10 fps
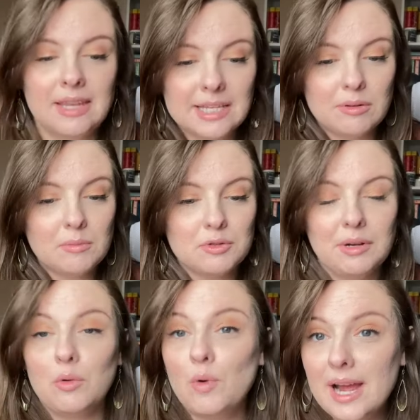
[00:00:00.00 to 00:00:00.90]
The next one was
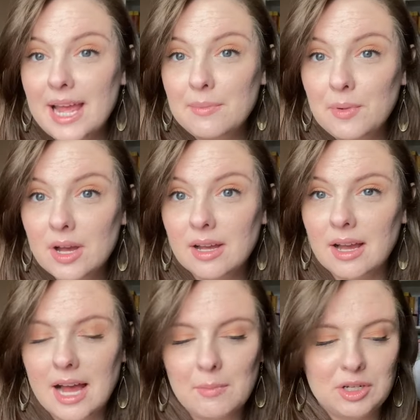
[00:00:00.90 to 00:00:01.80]
read a Y A book,
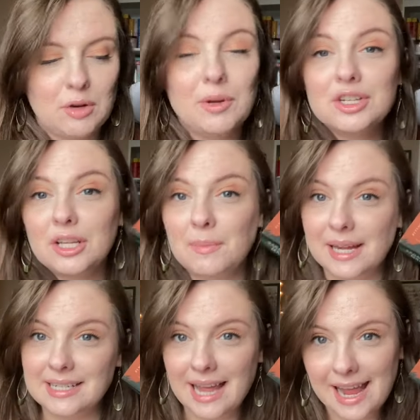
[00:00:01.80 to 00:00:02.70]
um, which I originally
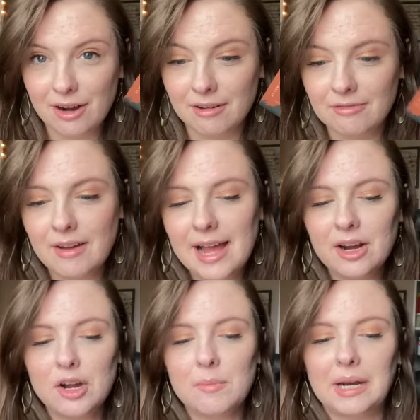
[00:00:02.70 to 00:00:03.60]
picked Heir of
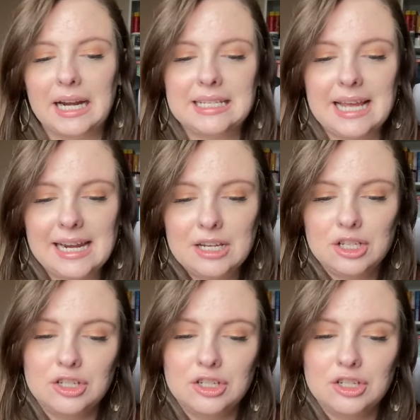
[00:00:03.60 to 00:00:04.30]
Fire, but I decided to